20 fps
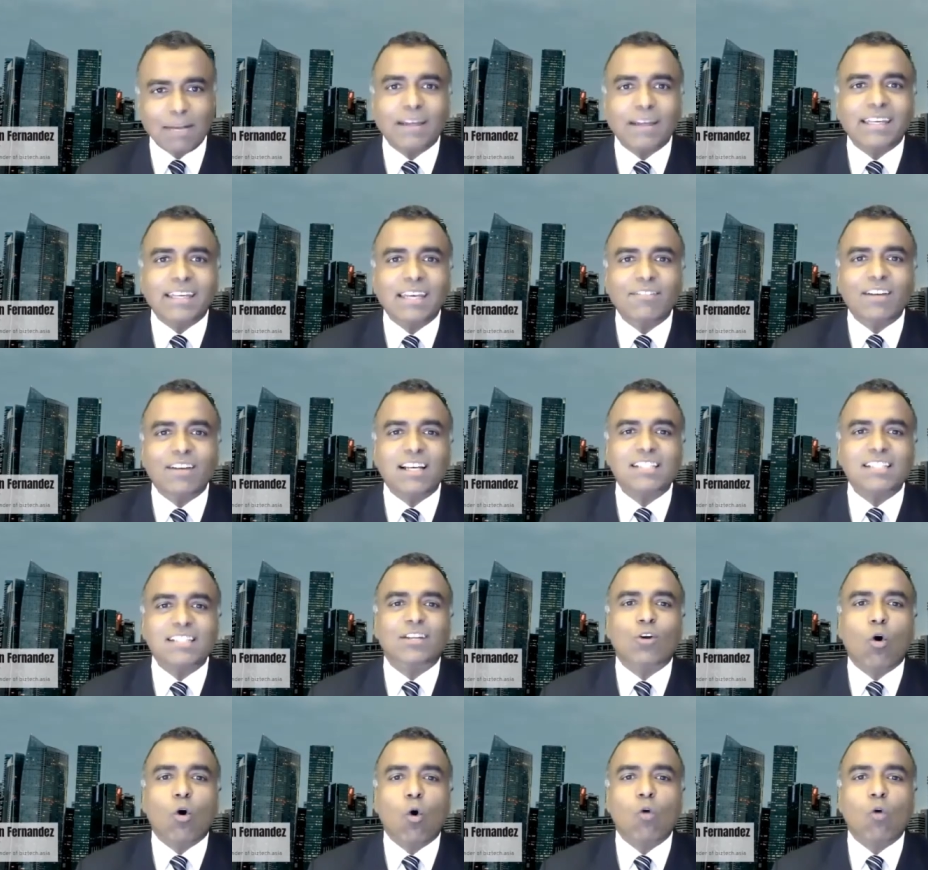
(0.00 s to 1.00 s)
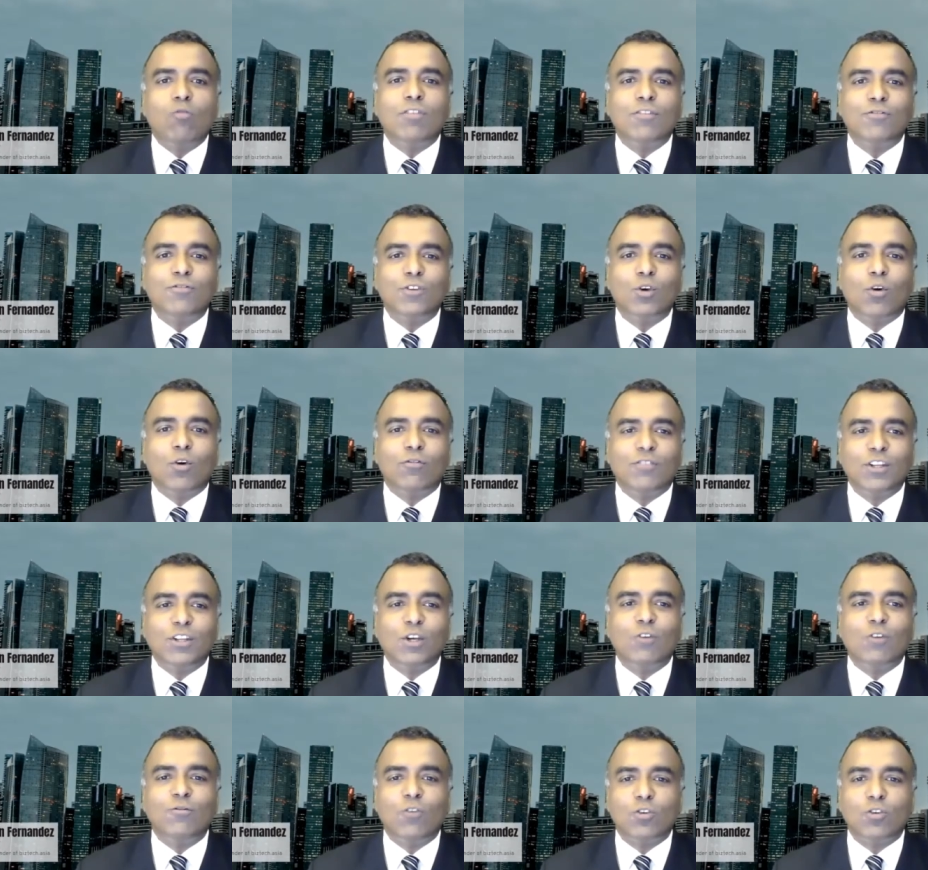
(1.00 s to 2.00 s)
by giving us an overview of
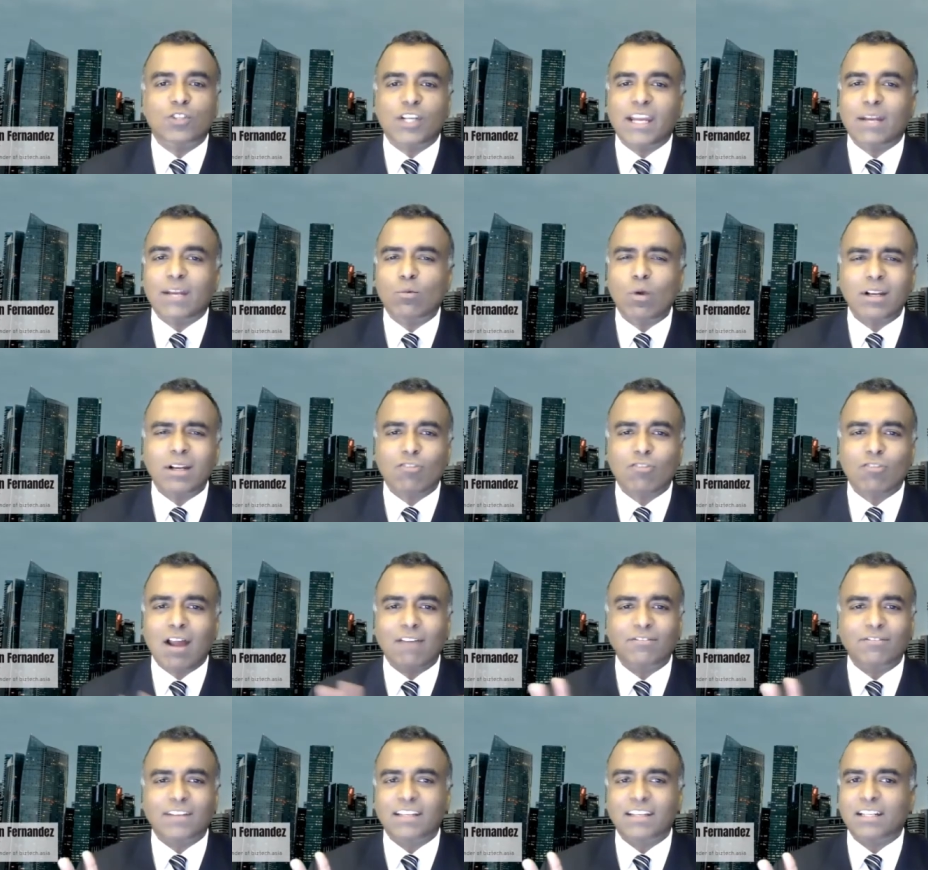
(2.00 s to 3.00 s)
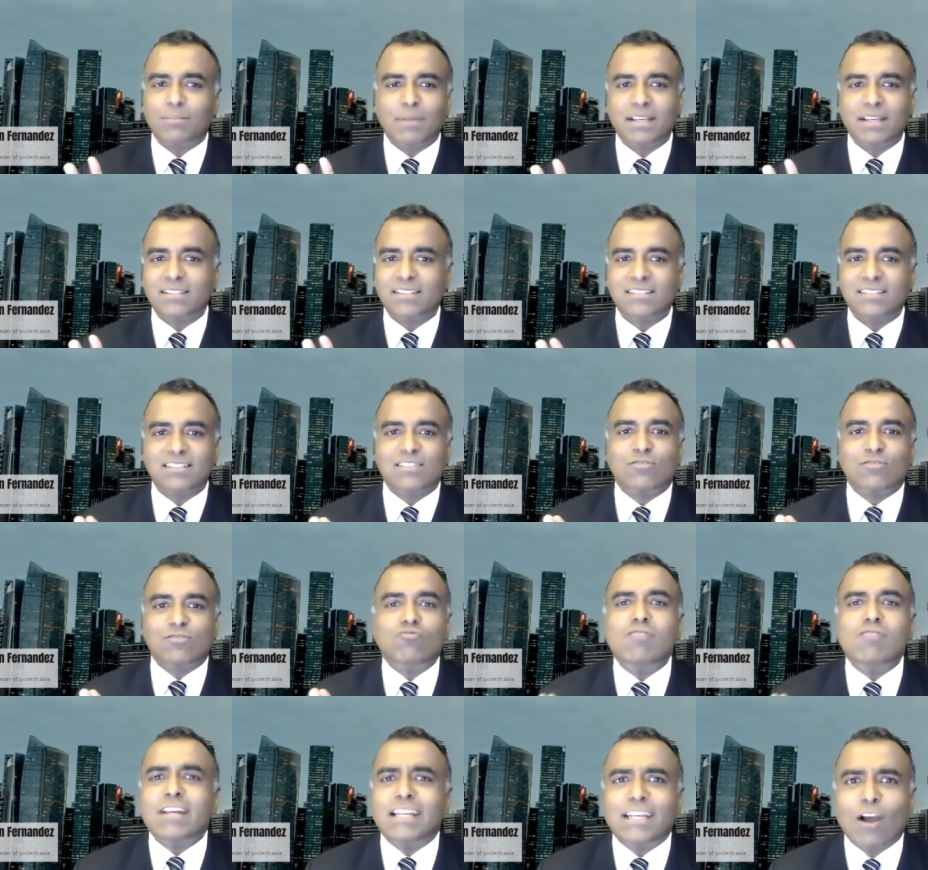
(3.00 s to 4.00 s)
Neo4J and what graph databases is
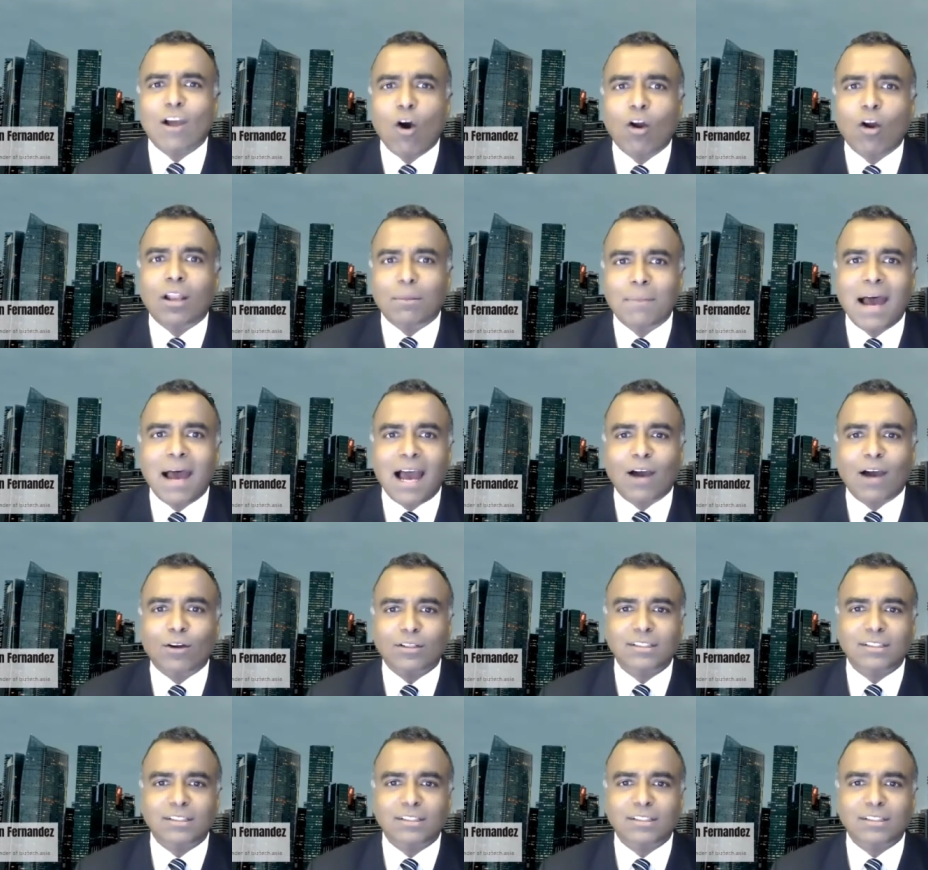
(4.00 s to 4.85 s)
really all about.